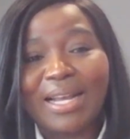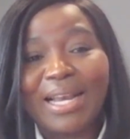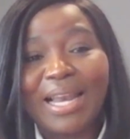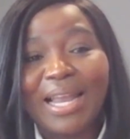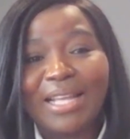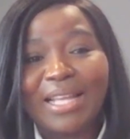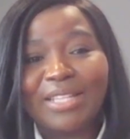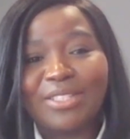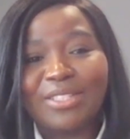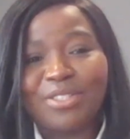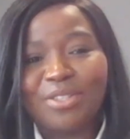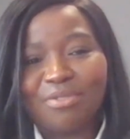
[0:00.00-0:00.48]

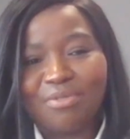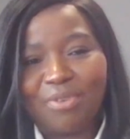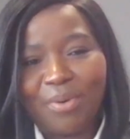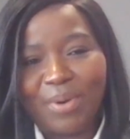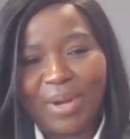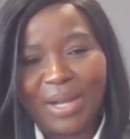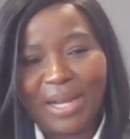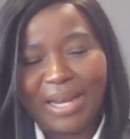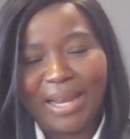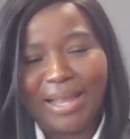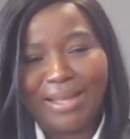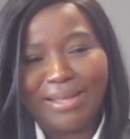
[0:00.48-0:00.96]
clients of
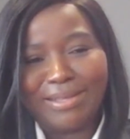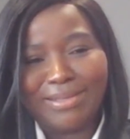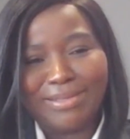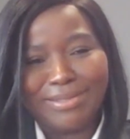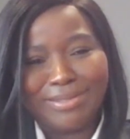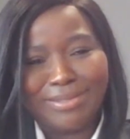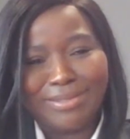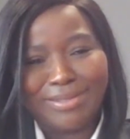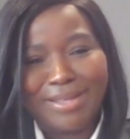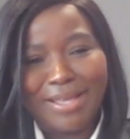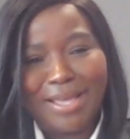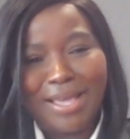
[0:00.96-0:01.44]
our
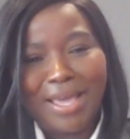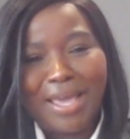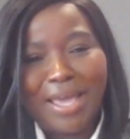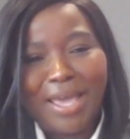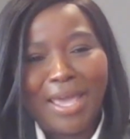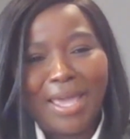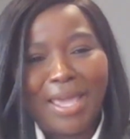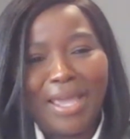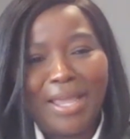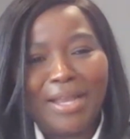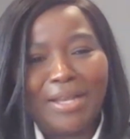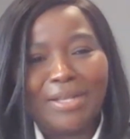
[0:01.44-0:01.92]
clients
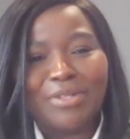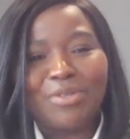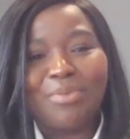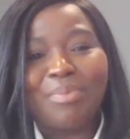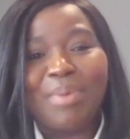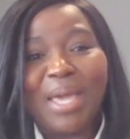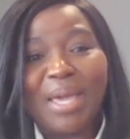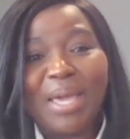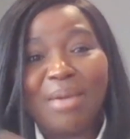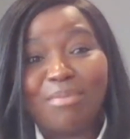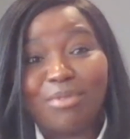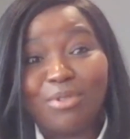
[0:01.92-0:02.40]
and to
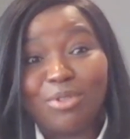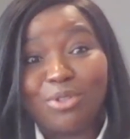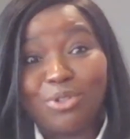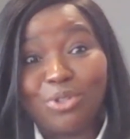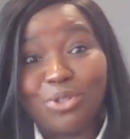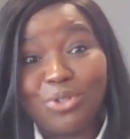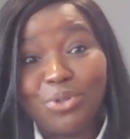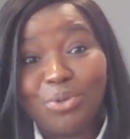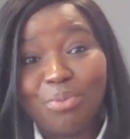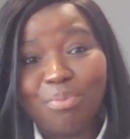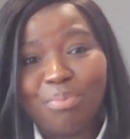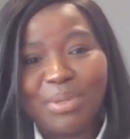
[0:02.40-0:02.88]
be able to
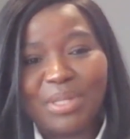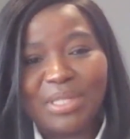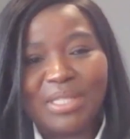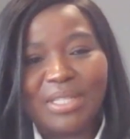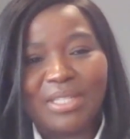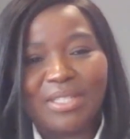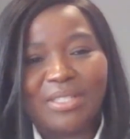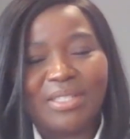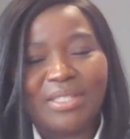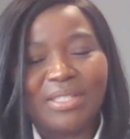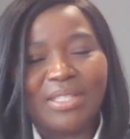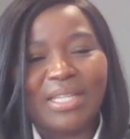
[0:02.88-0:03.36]
do
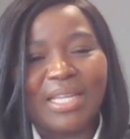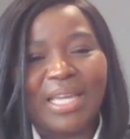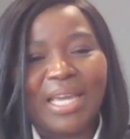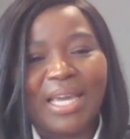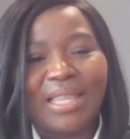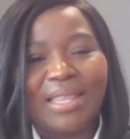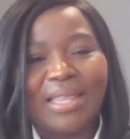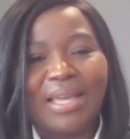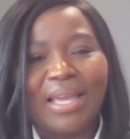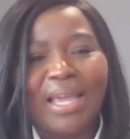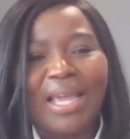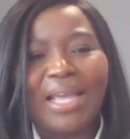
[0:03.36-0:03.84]
business
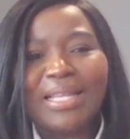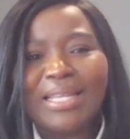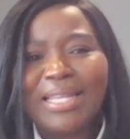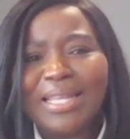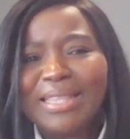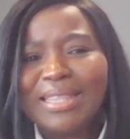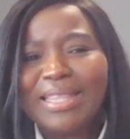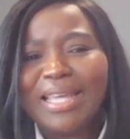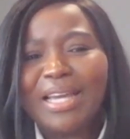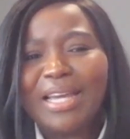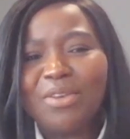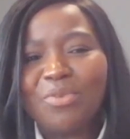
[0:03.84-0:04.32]
together. And
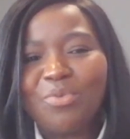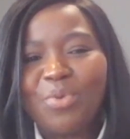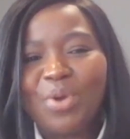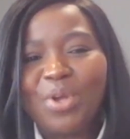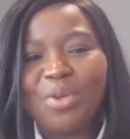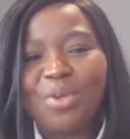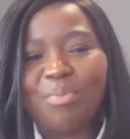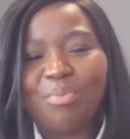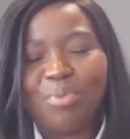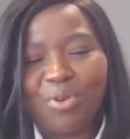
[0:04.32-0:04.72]
in that way, you